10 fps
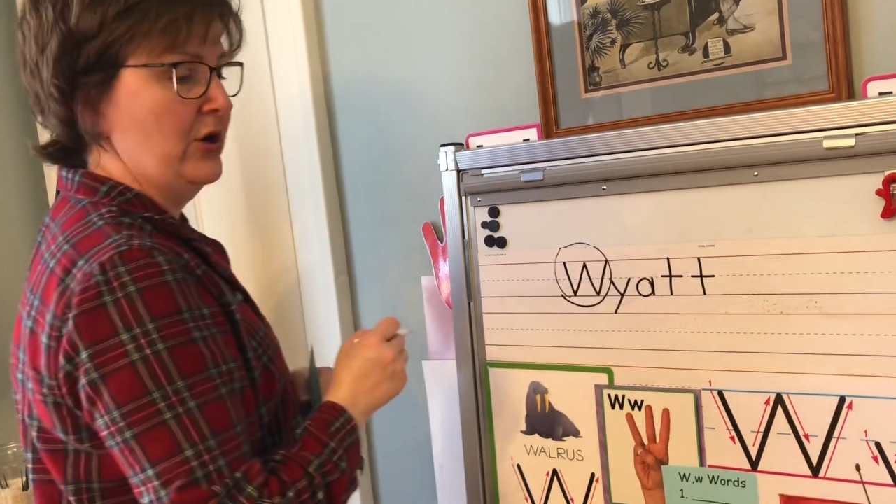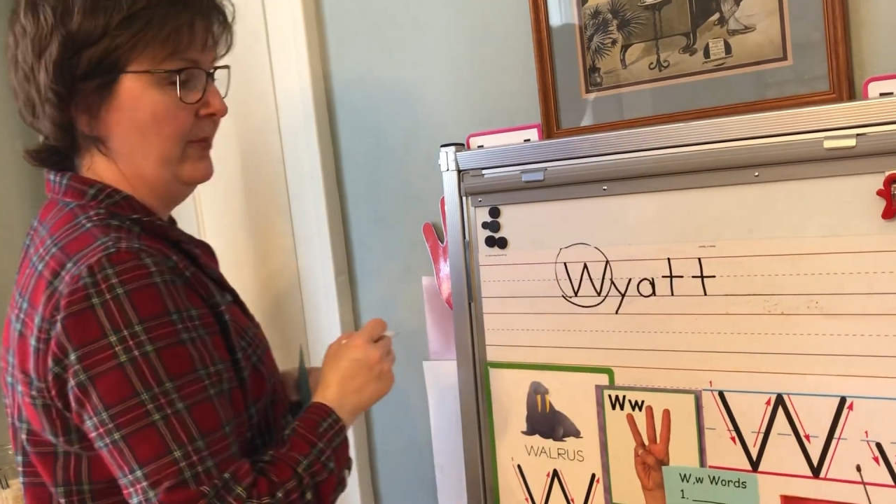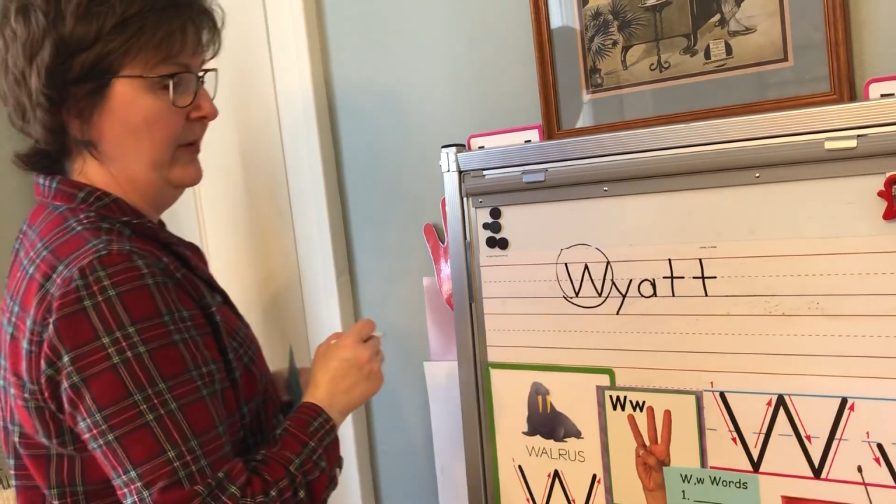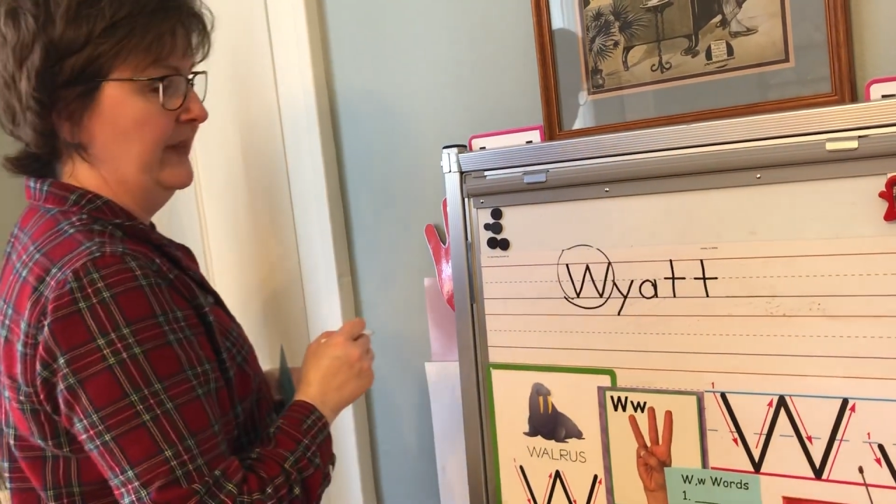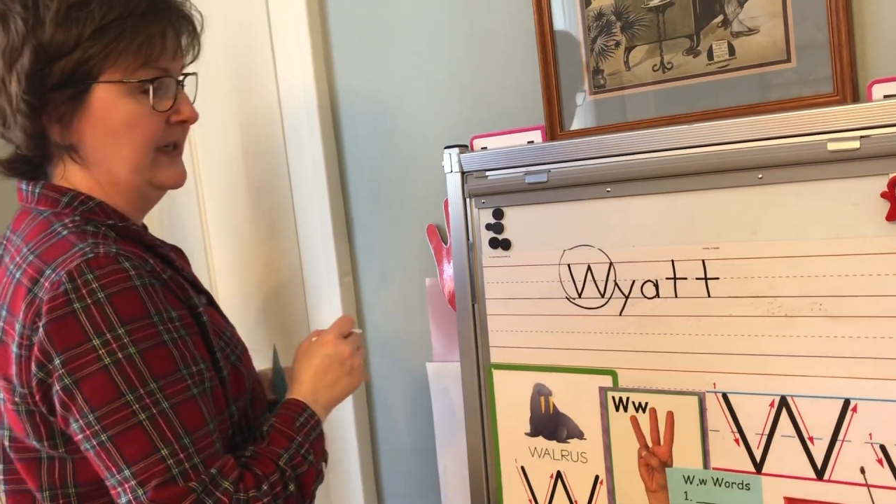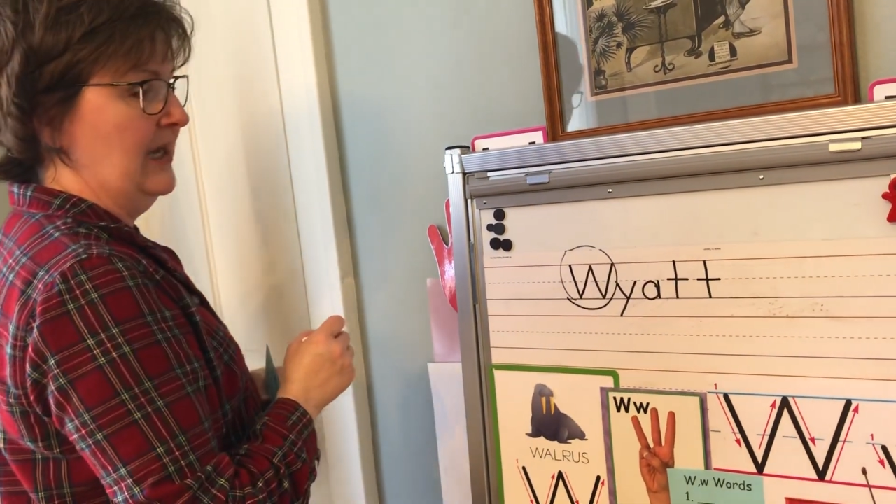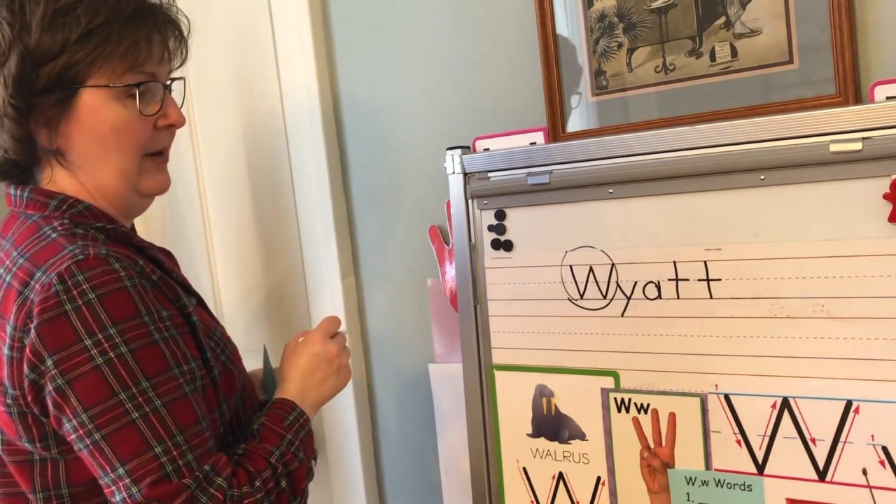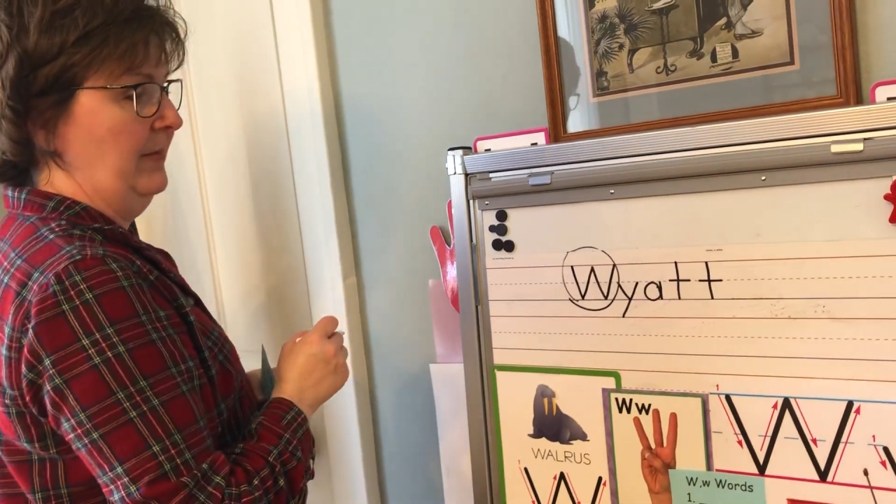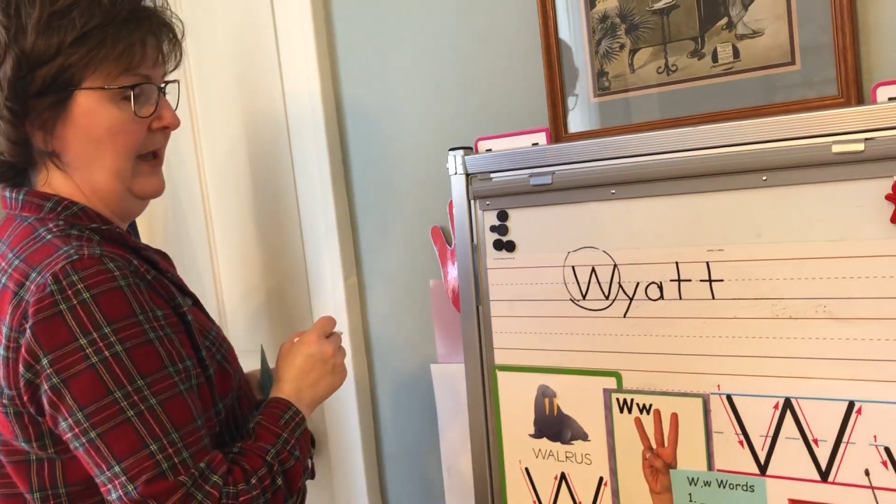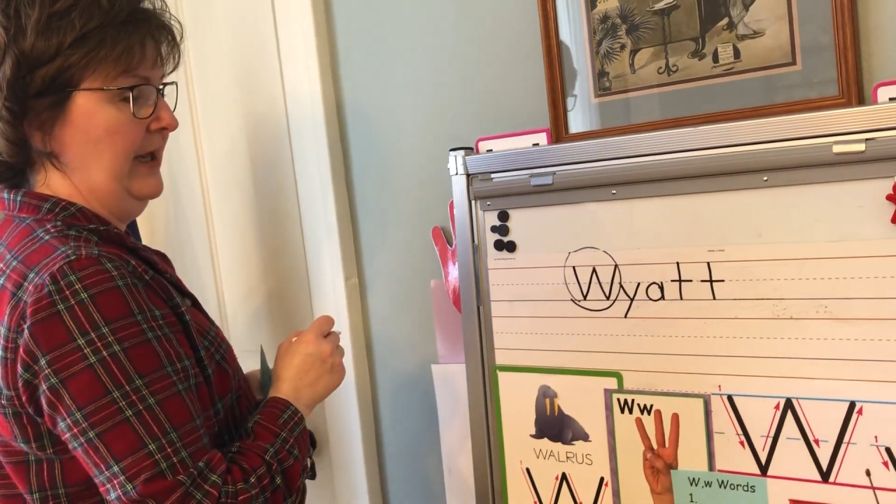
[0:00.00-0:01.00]
up with the
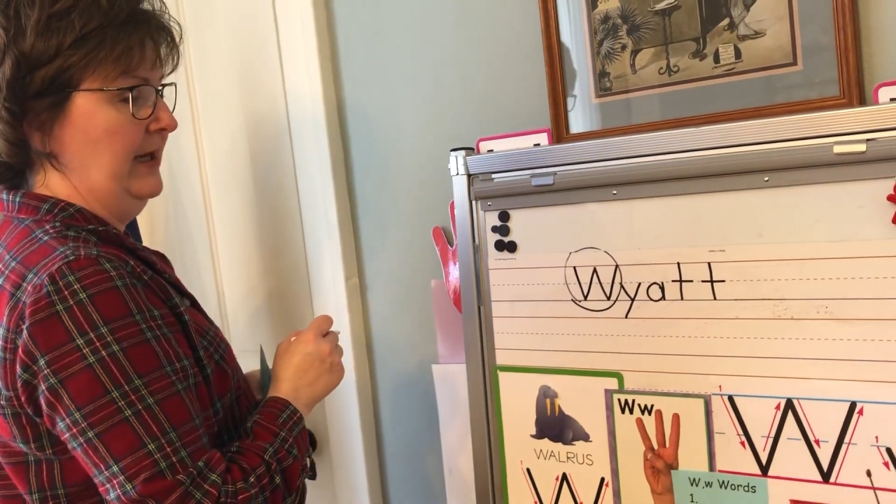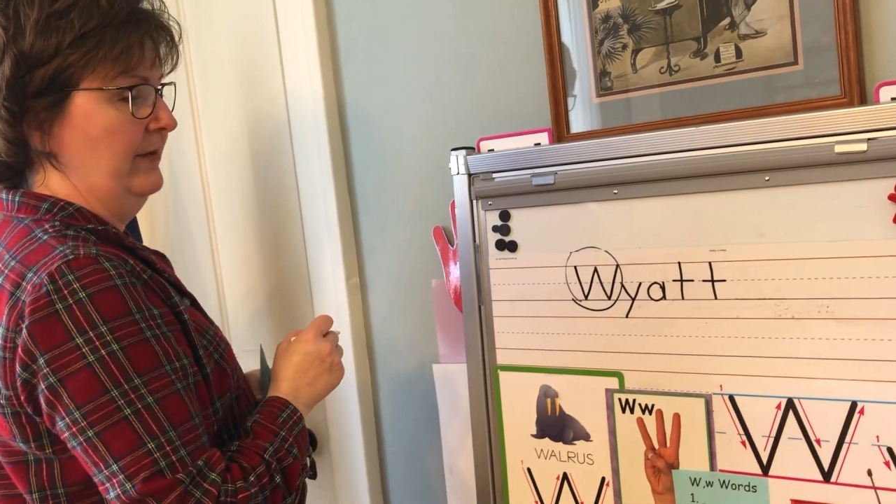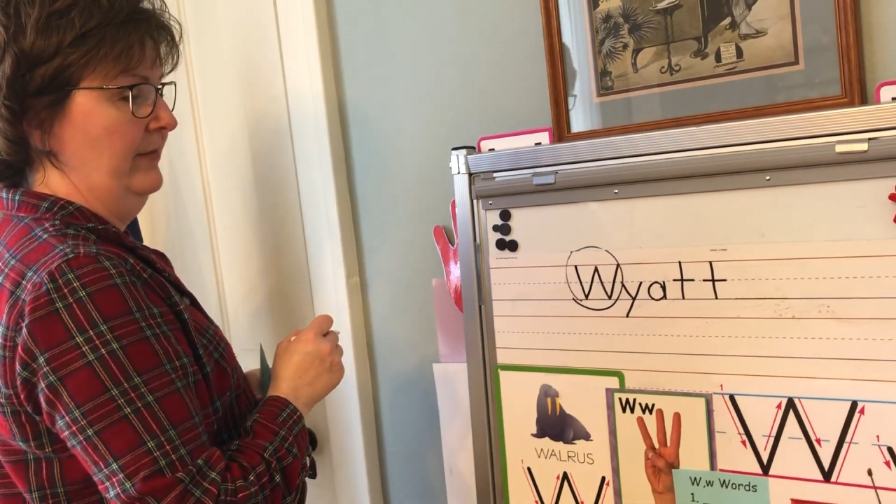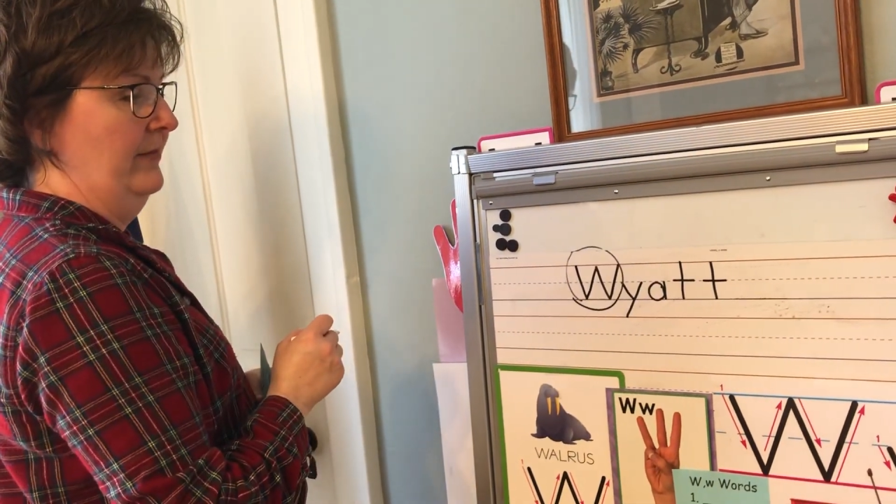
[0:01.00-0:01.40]
top line.